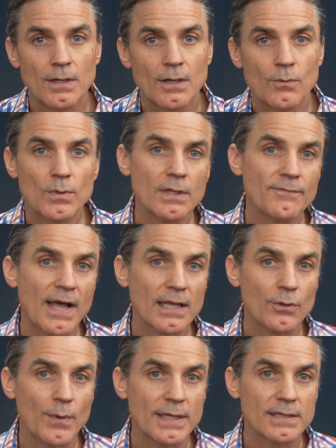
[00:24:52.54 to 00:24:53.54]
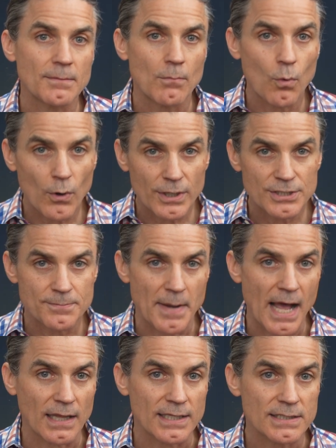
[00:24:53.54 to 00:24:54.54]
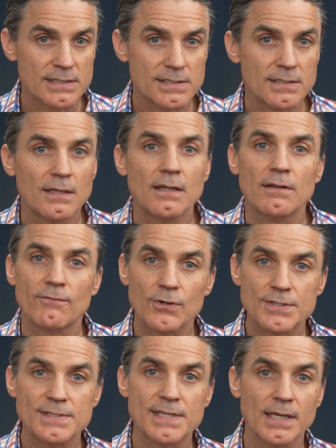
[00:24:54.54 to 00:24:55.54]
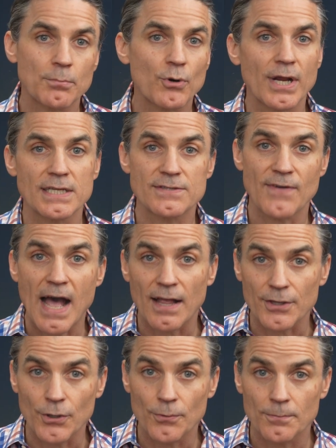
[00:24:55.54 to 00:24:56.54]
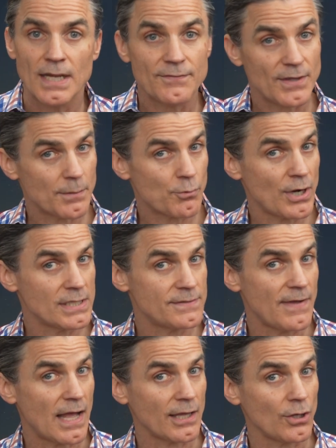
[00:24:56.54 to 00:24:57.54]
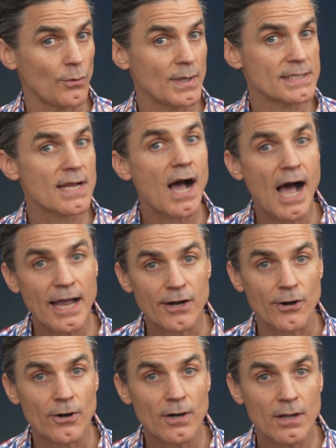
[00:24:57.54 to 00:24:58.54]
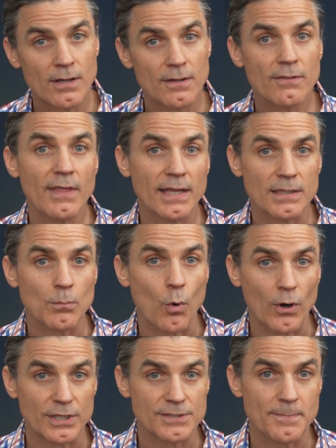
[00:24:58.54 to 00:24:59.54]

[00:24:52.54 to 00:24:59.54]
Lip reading: We'll evaluate the mortgage balance versus the appraised value. If the appraised value is higher than the mortgage